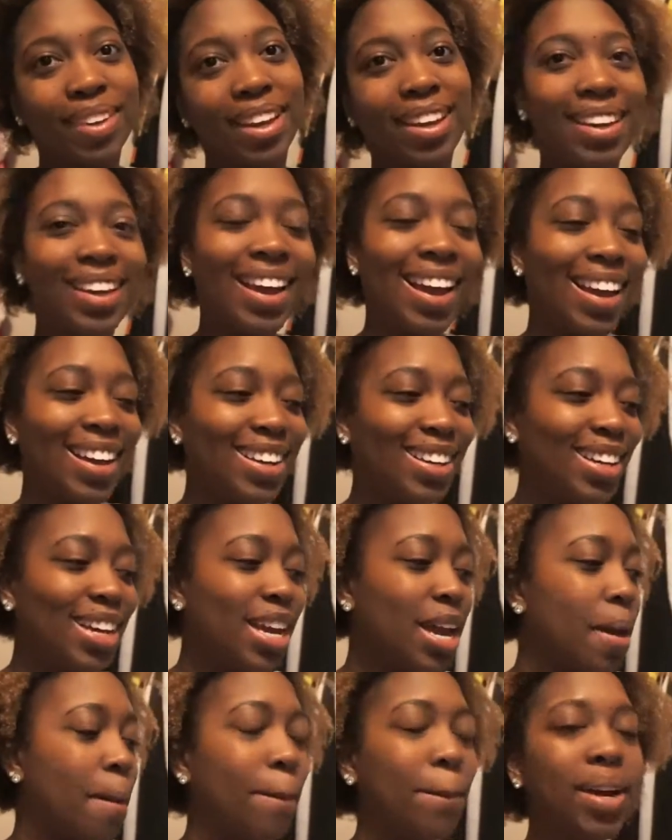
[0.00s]
Yeah,
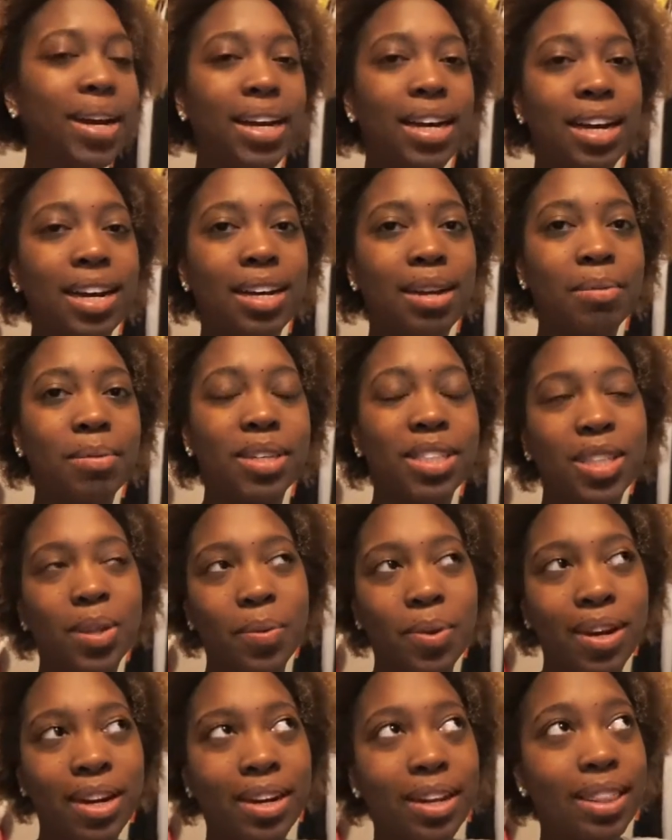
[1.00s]
but it's the
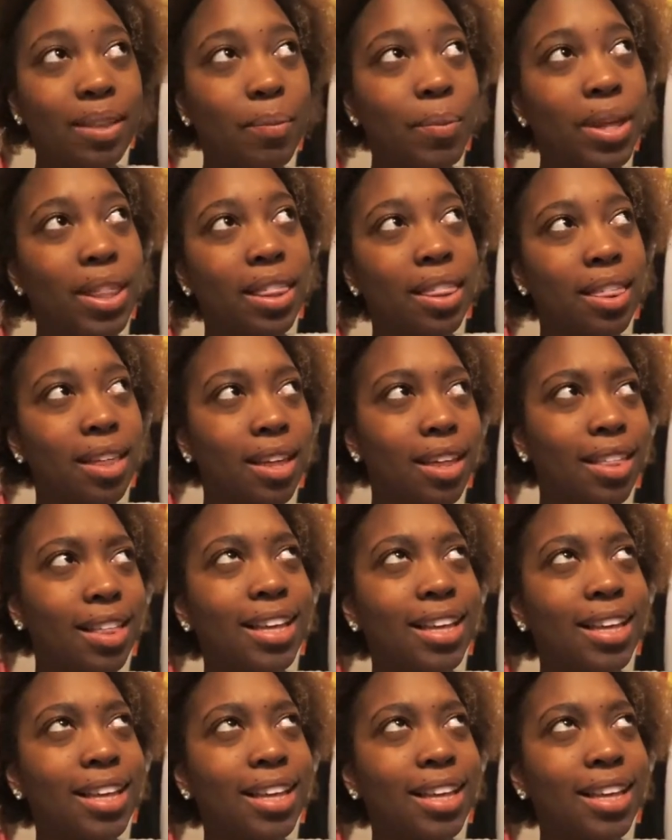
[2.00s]
one with,